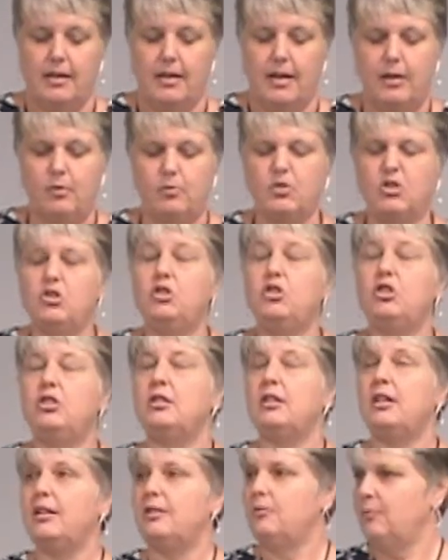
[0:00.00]
It was
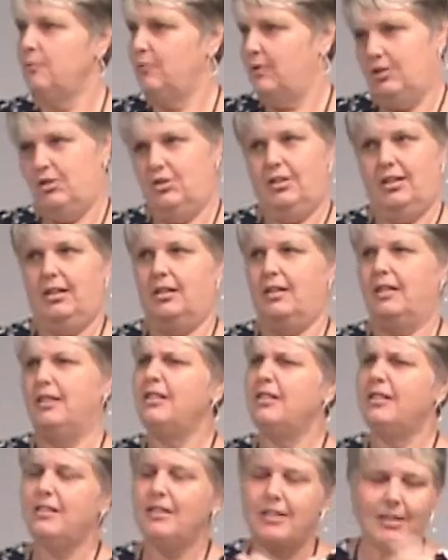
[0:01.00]
gut-wrenching
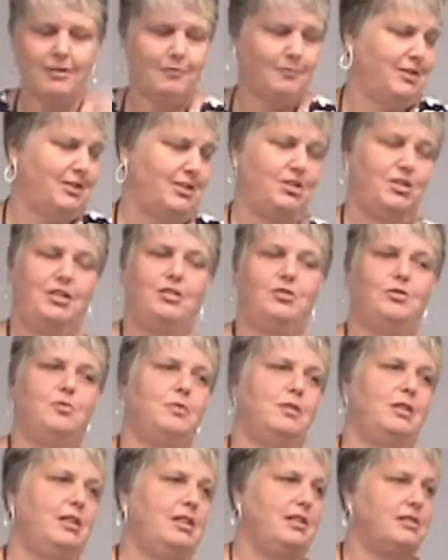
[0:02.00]
to
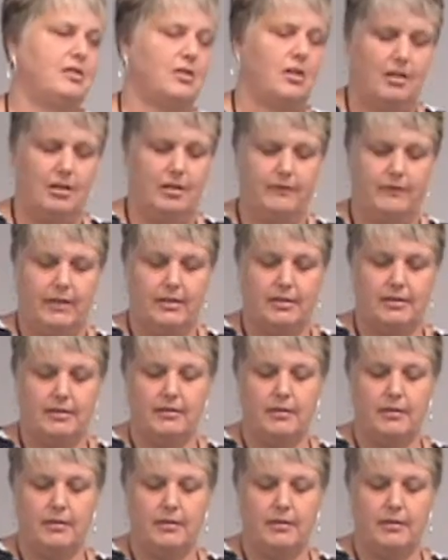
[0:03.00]
release all of it.